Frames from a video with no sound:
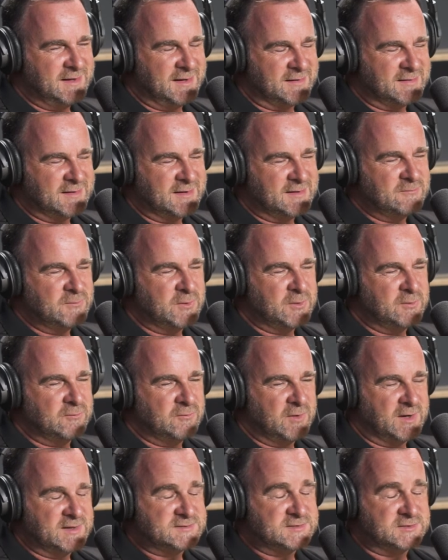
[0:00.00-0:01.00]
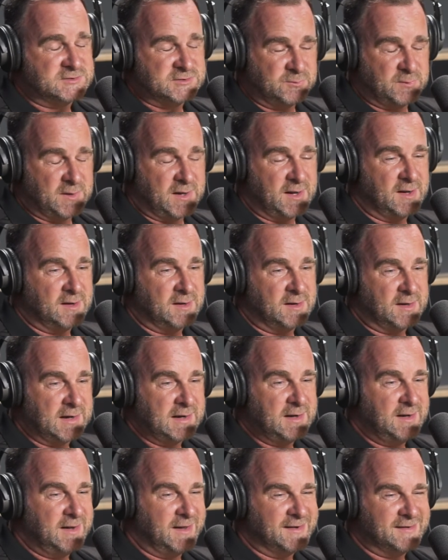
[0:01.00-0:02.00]
and then we would race at Japan and
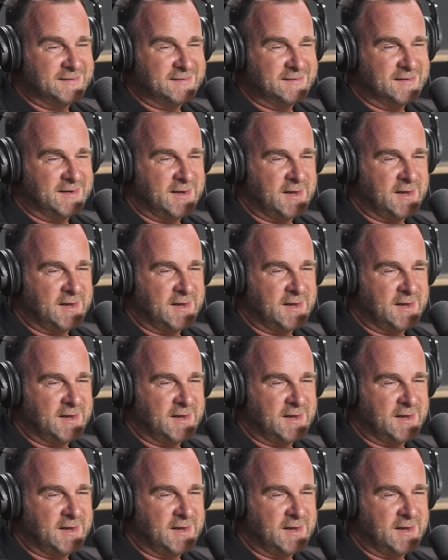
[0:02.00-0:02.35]
Adelaide.